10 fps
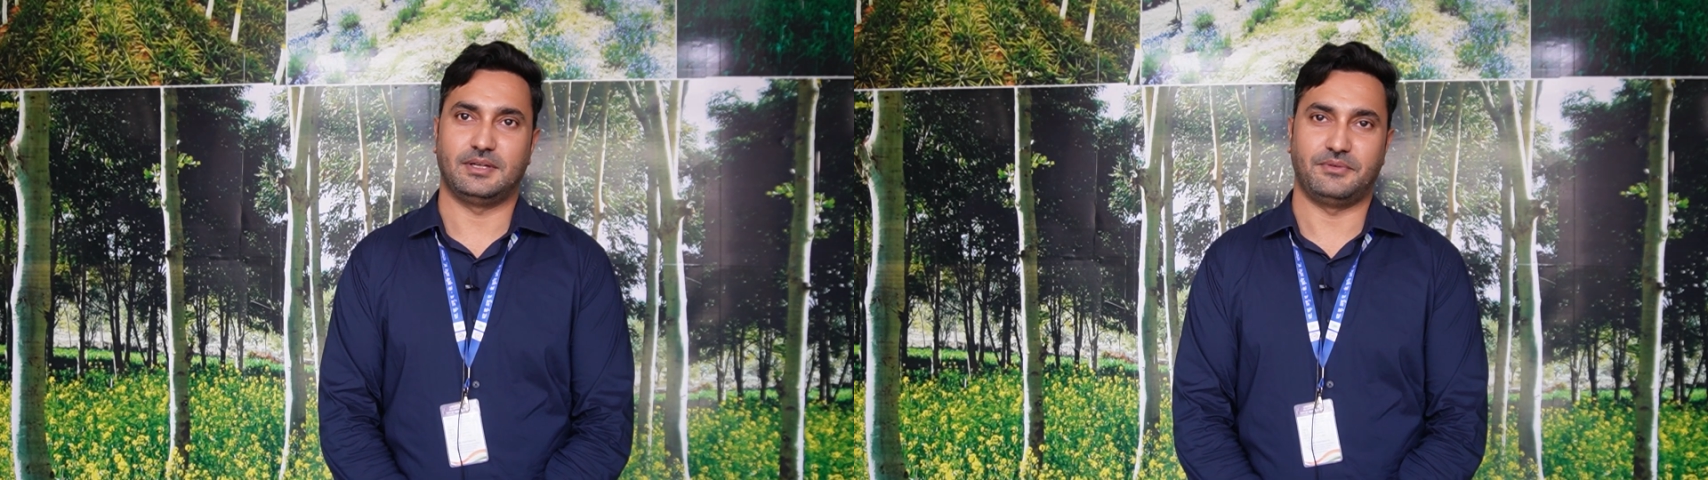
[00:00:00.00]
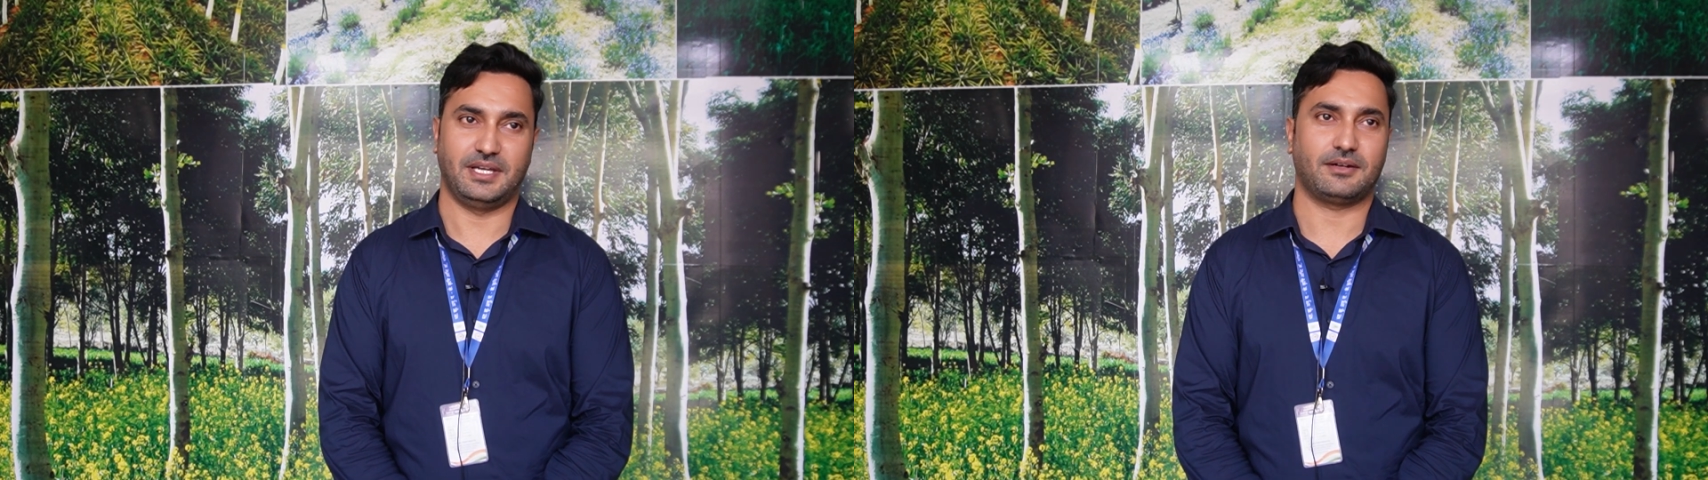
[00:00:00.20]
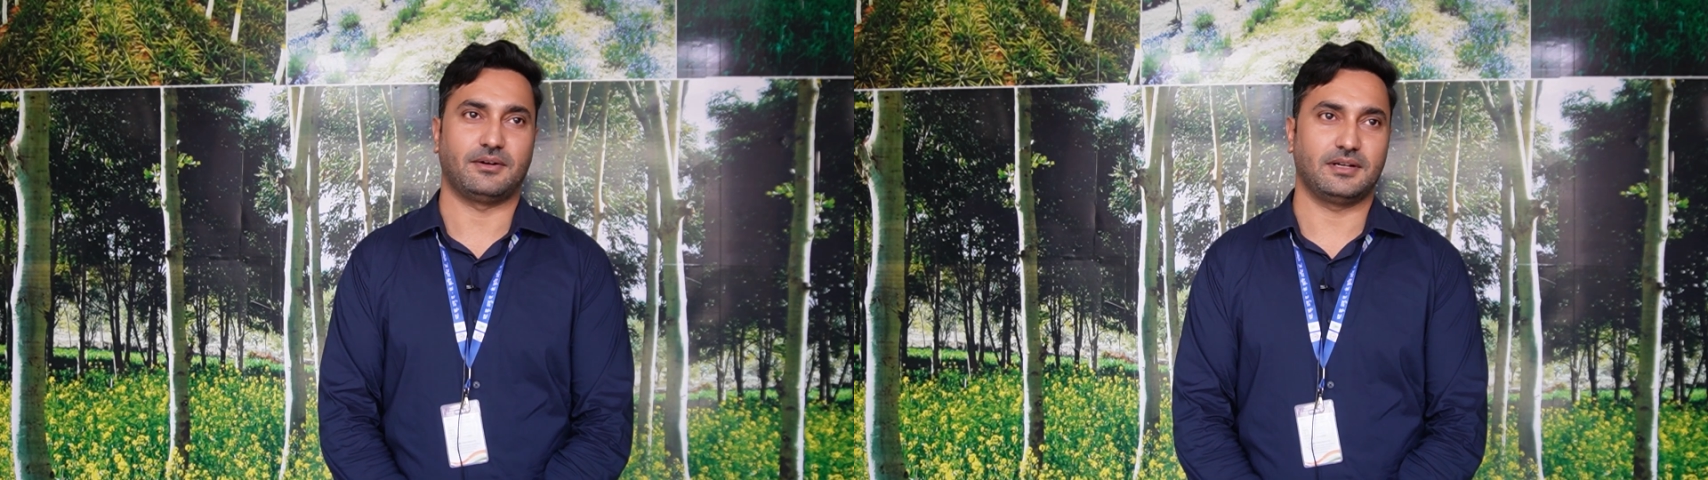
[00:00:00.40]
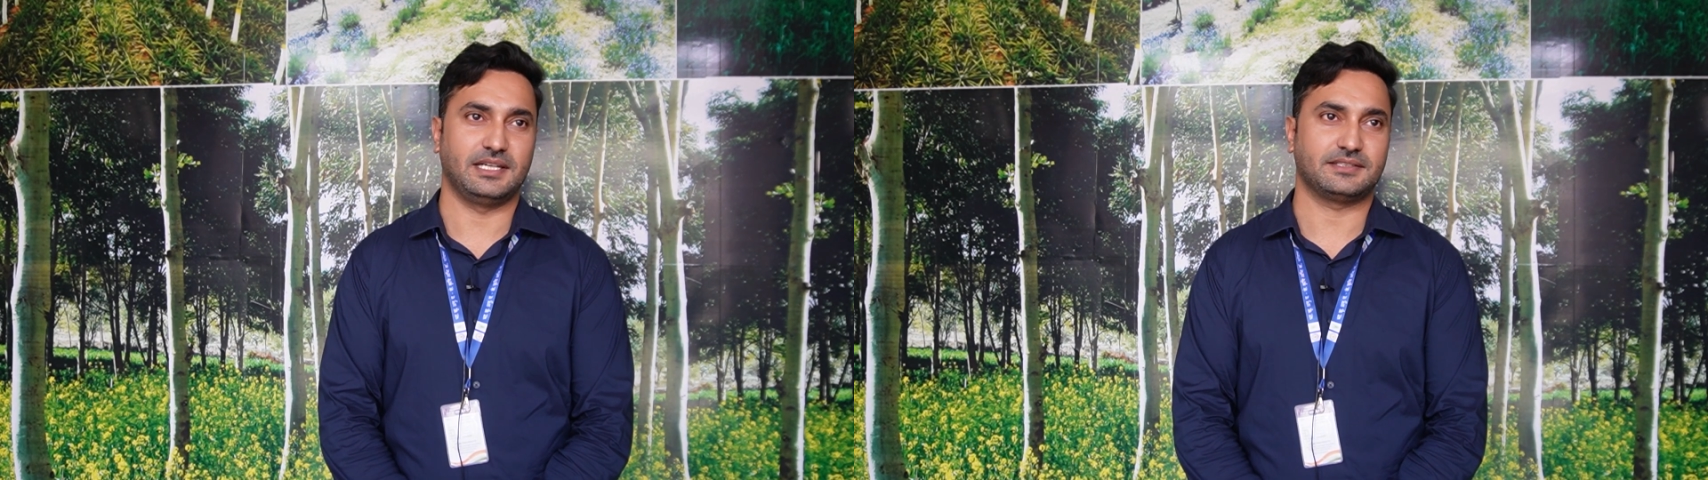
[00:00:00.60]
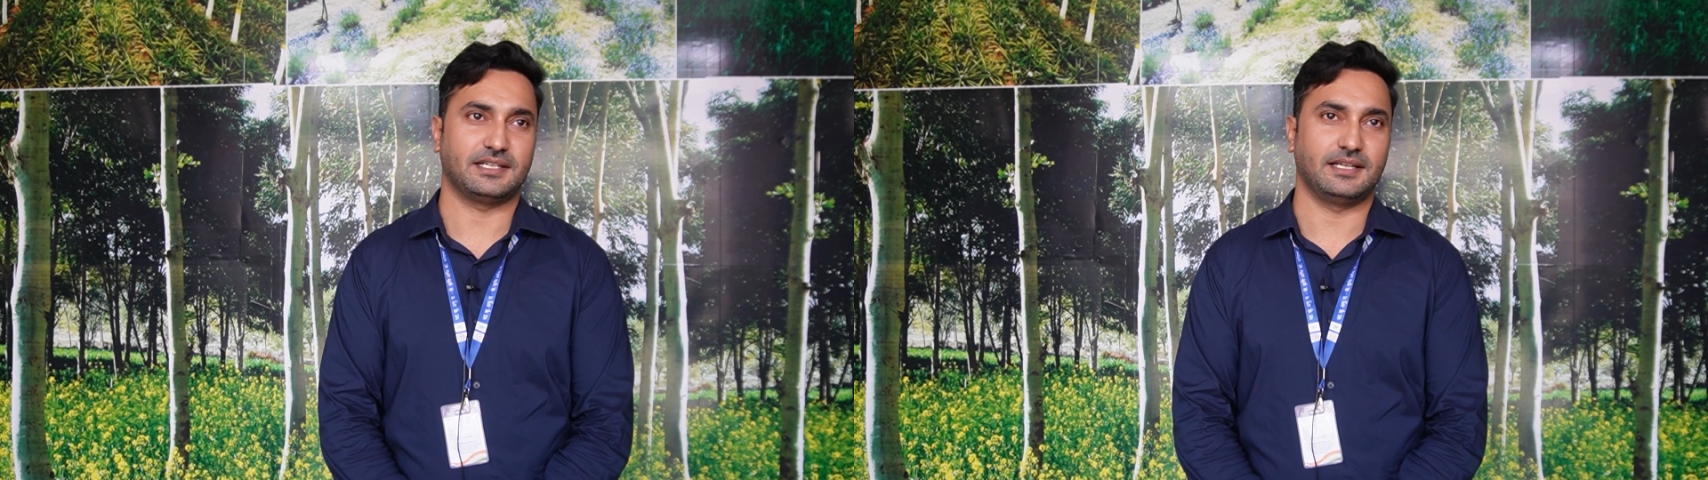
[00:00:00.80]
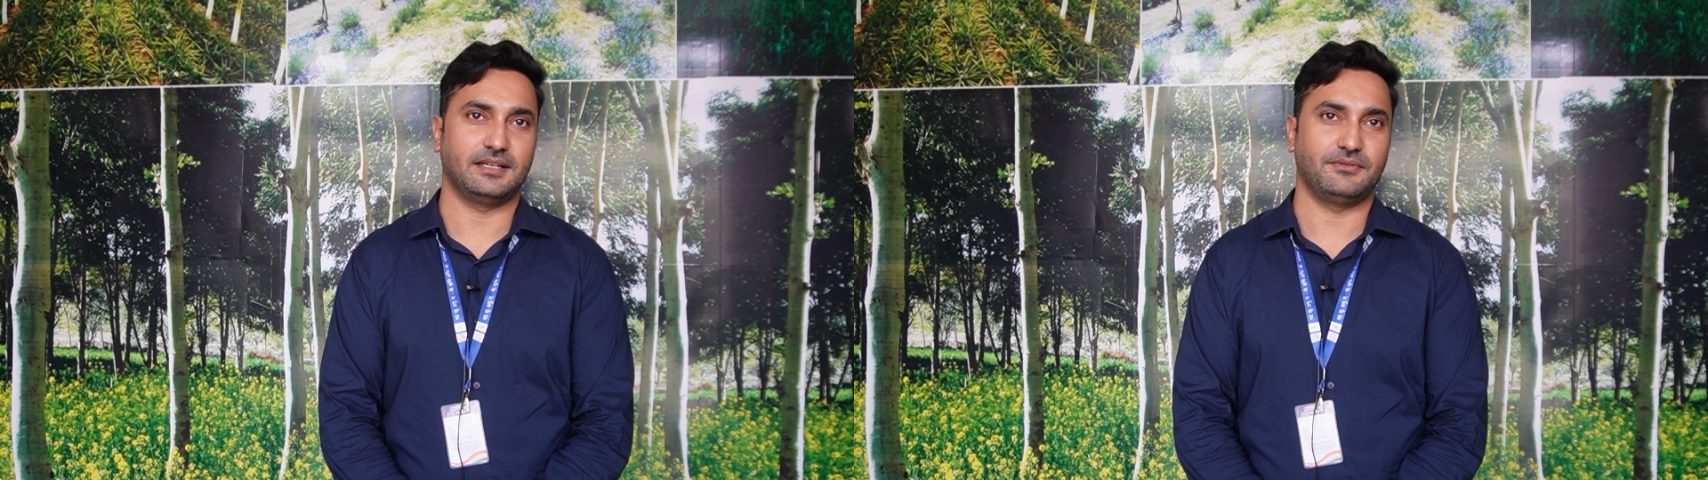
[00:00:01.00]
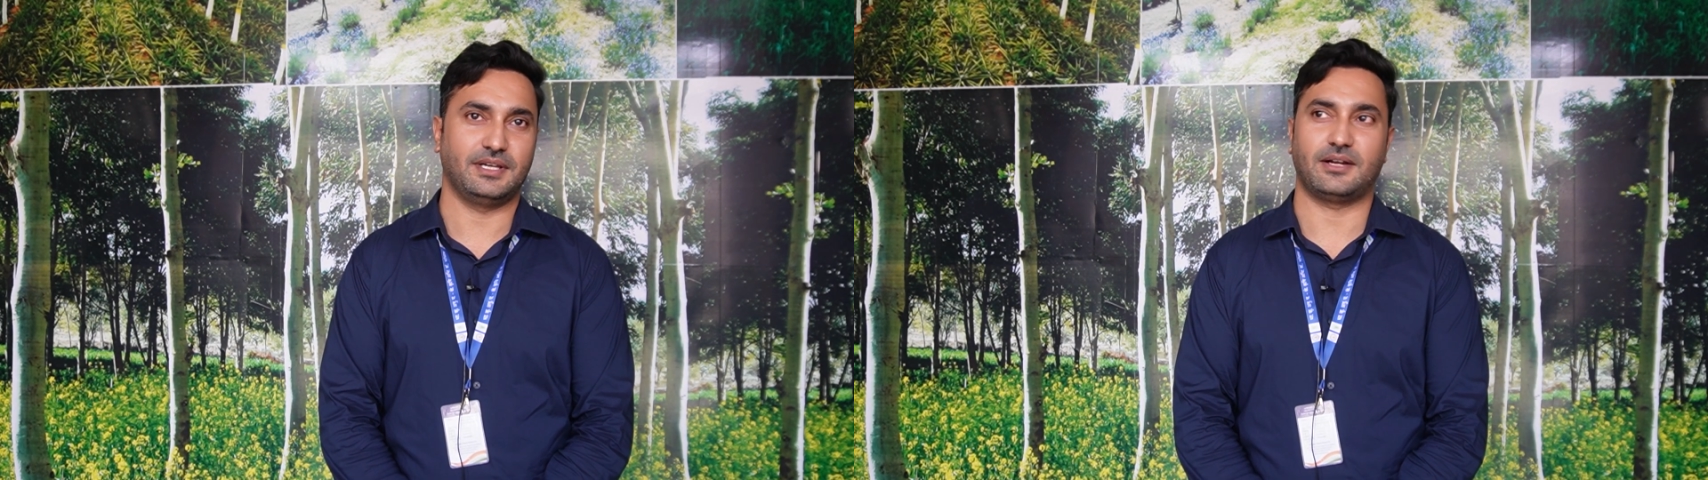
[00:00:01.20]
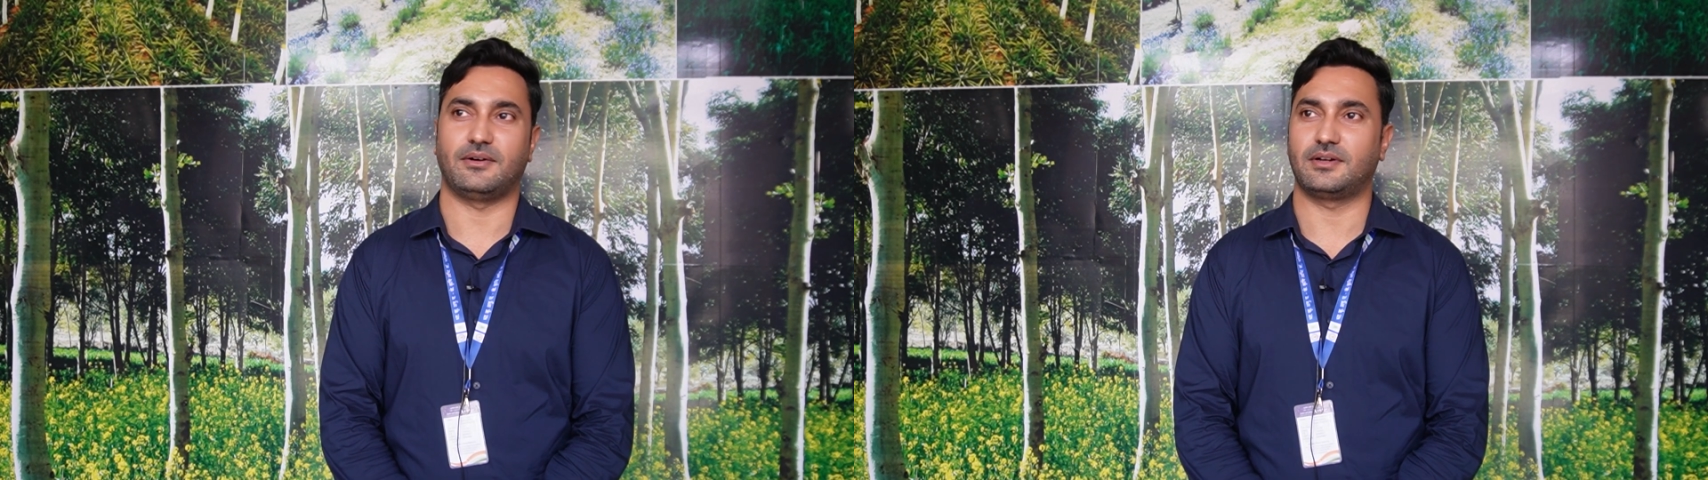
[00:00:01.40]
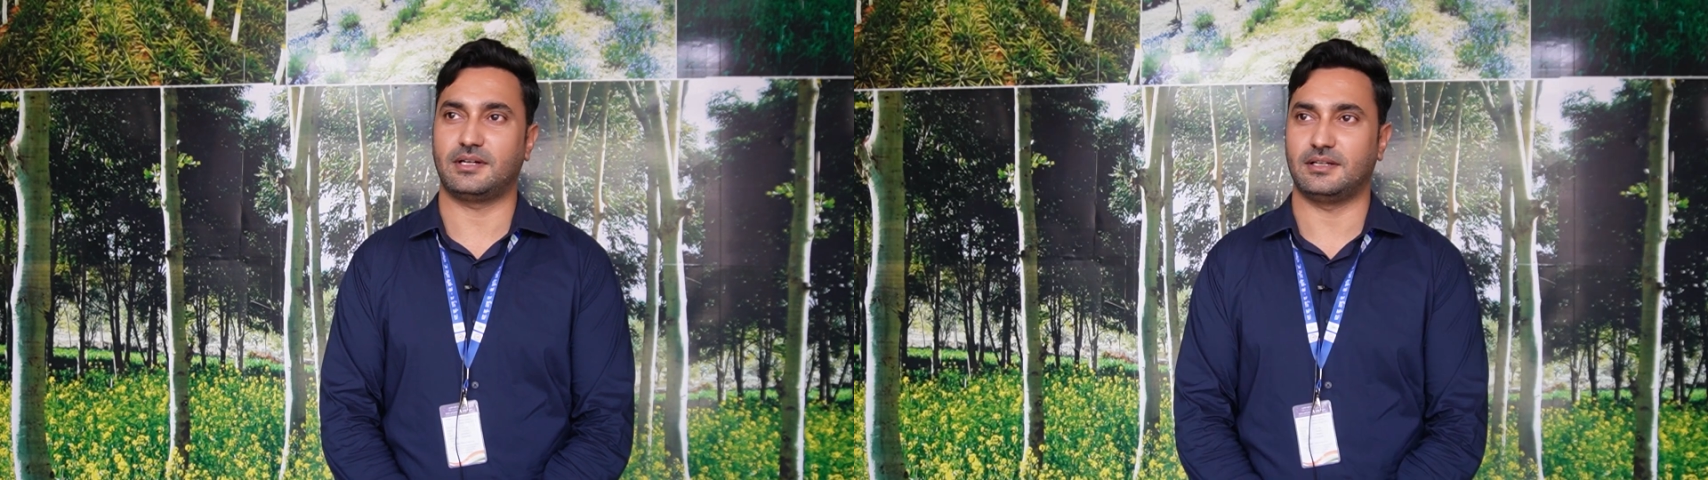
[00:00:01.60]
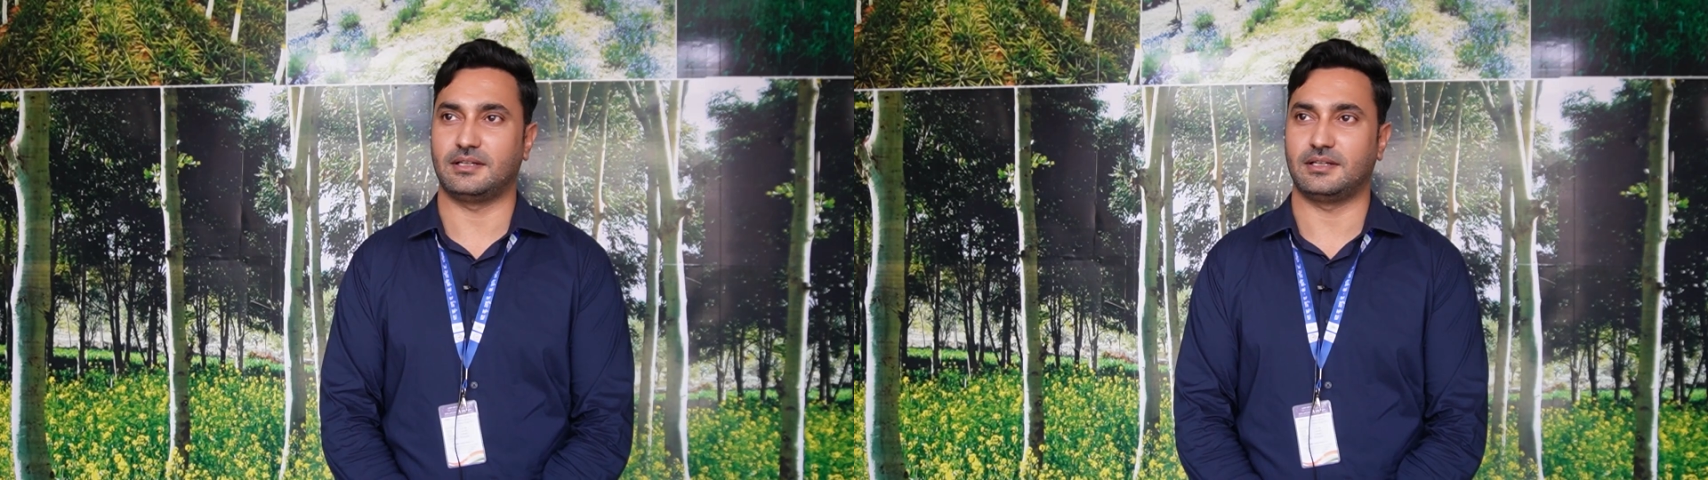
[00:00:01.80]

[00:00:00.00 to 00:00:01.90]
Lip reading: We are all listening, we are all